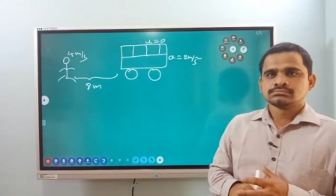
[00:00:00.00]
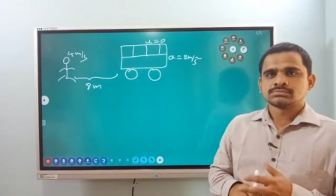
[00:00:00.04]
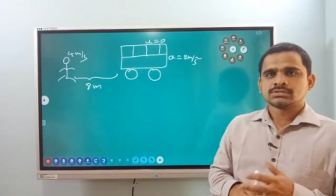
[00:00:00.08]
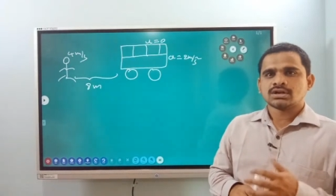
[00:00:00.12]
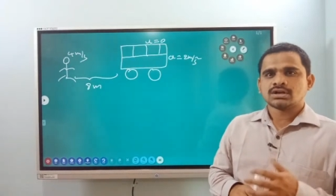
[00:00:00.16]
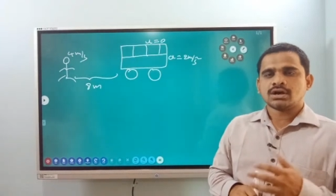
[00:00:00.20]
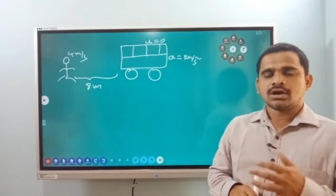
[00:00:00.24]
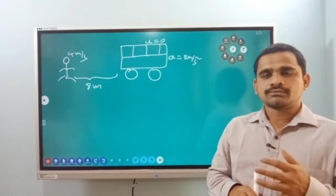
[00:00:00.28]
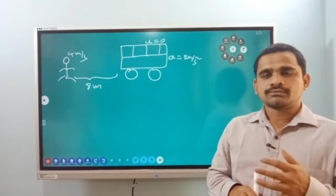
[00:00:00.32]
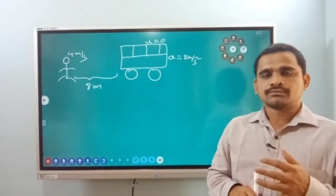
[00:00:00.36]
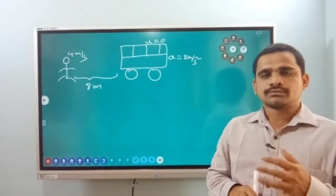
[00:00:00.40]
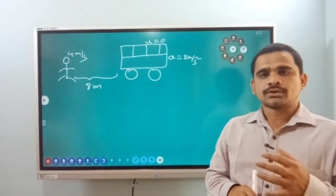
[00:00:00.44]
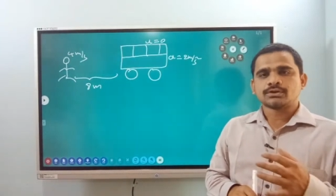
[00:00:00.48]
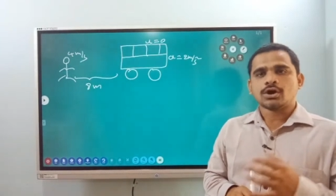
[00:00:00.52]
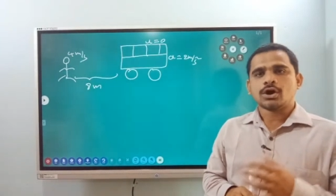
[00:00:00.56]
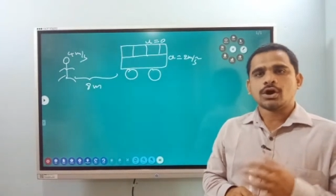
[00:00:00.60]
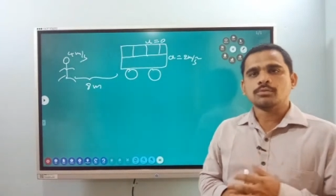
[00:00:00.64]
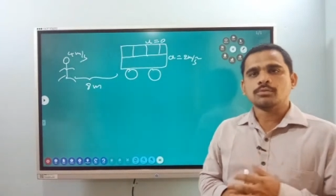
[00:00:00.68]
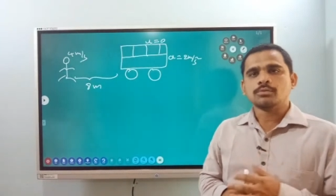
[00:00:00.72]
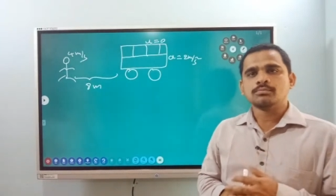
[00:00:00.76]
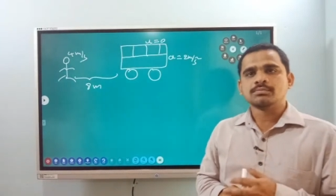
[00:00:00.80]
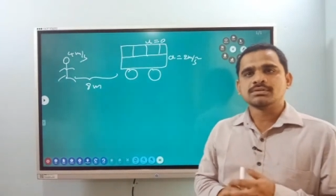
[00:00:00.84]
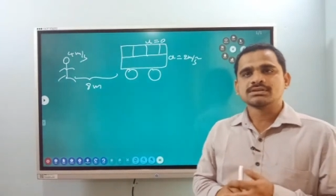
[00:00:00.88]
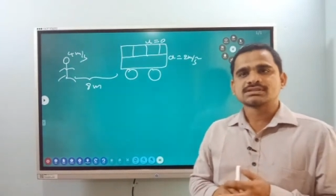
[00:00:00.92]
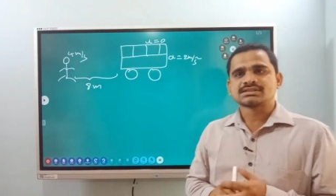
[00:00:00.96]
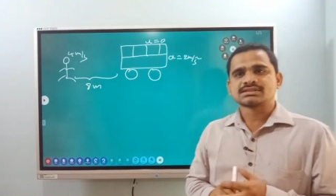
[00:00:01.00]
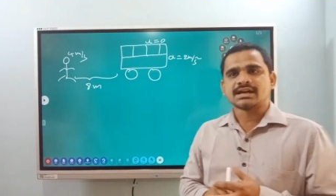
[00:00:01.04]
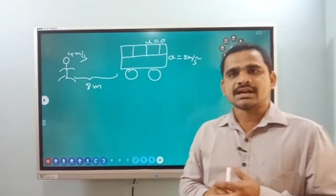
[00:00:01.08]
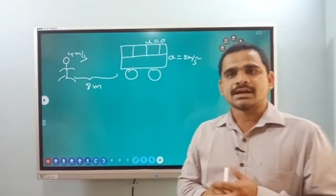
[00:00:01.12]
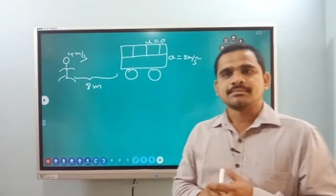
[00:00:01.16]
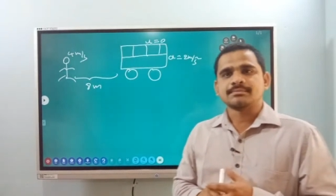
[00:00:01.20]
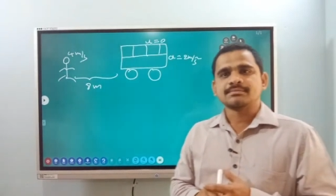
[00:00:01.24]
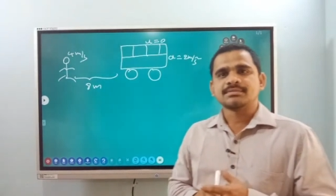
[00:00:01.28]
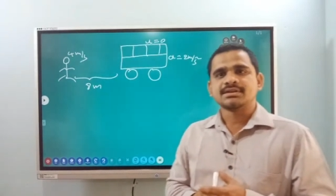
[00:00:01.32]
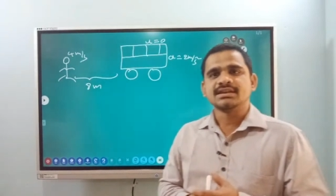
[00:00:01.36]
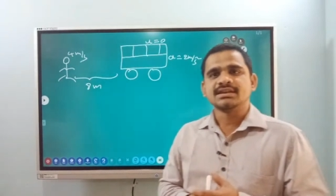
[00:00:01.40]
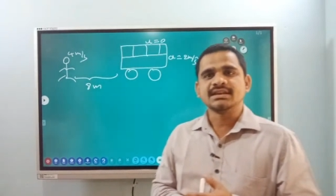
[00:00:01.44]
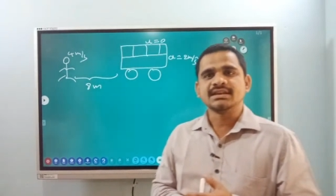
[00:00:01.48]
After how much time
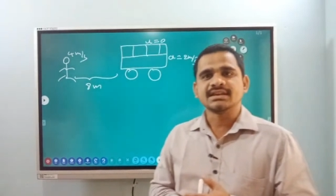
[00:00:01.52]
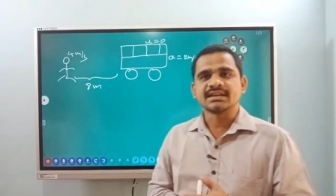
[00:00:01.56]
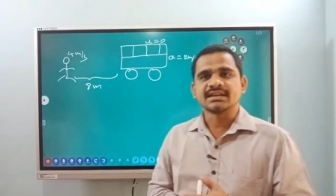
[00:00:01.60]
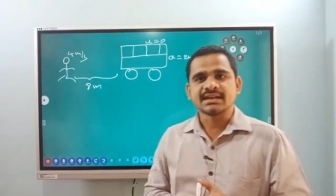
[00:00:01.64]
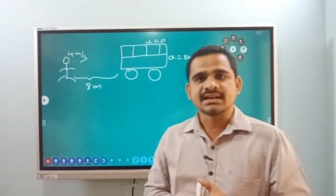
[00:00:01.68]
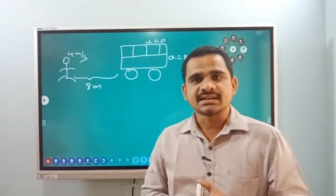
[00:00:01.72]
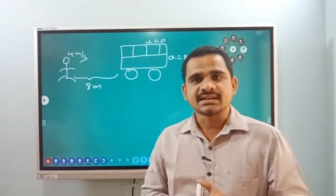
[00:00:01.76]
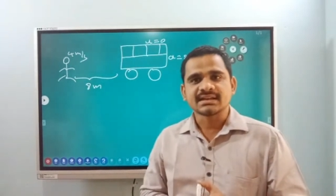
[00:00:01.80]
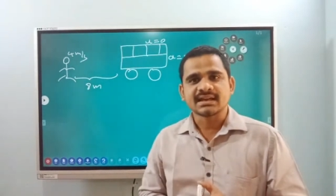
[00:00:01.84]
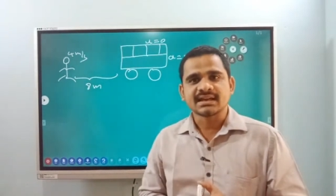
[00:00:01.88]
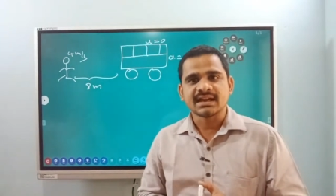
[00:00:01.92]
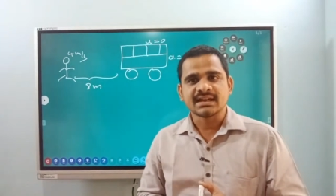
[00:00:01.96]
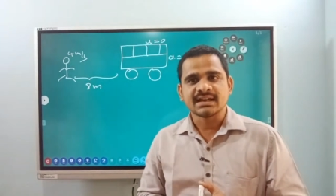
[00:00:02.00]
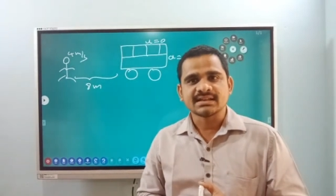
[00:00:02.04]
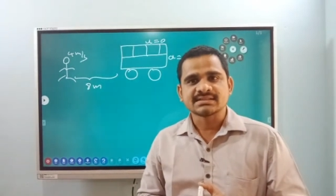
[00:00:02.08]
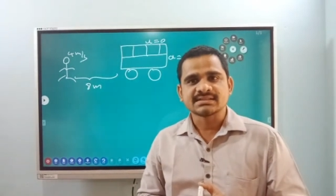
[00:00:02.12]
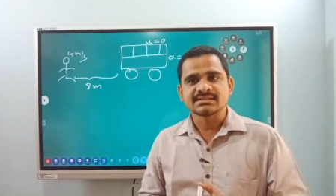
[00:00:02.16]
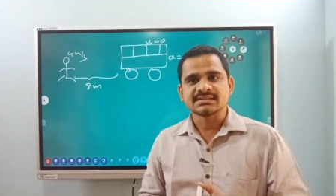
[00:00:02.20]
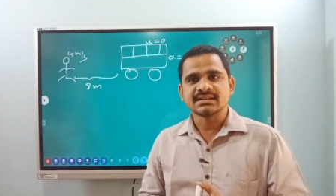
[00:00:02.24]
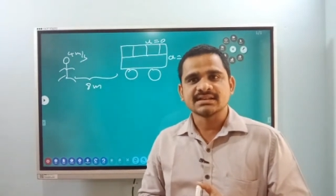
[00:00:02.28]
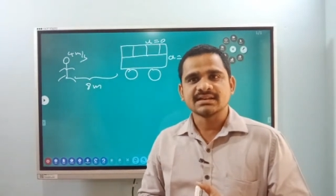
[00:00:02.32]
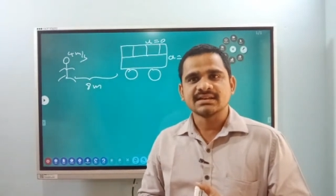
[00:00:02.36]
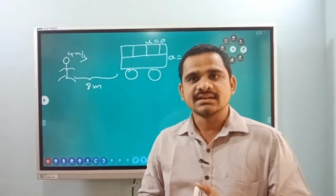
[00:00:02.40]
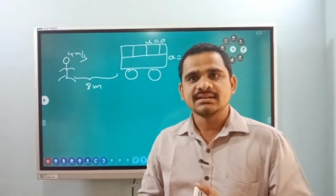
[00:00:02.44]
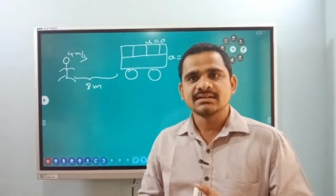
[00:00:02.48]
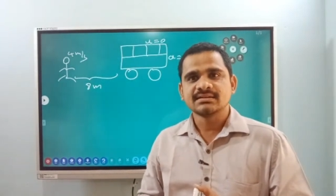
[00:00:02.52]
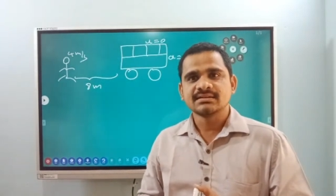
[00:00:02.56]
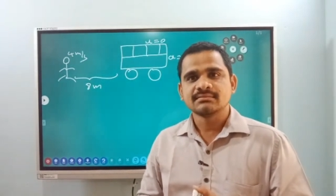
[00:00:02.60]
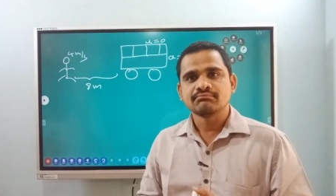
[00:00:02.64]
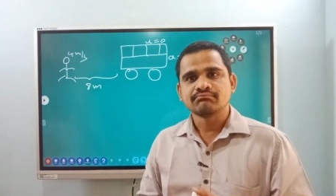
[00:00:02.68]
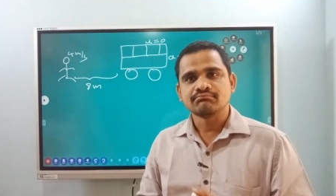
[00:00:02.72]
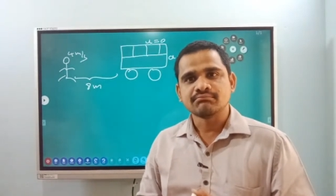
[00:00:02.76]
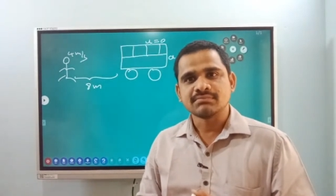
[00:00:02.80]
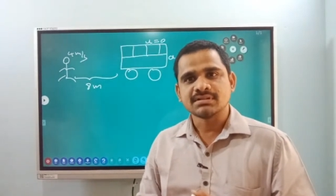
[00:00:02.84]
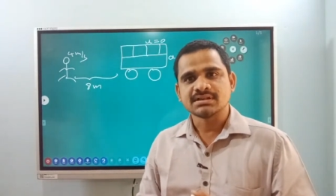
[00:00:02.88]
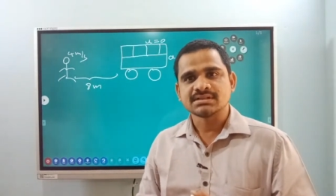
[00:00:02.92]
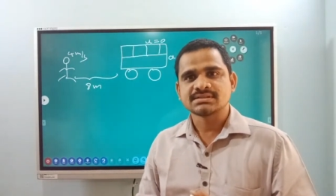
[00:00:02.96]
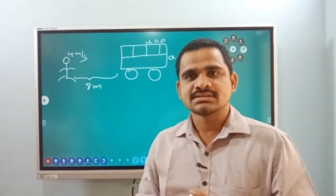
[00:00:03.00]
he can catch the
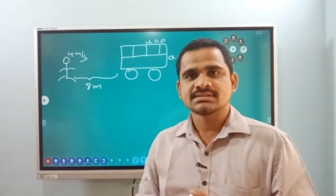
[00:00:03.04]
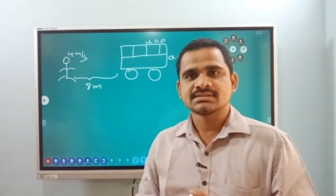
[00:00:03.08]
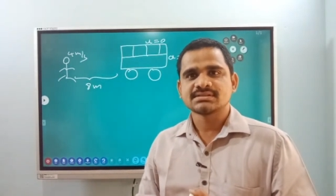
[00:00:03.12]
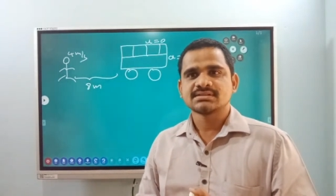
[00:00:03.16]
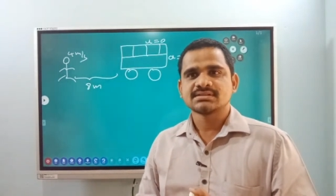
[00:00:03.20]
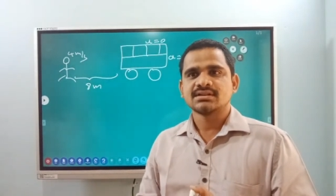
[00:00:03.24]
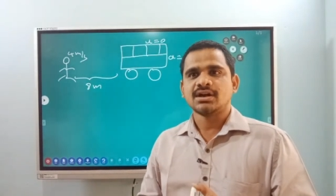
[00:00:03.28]
bus?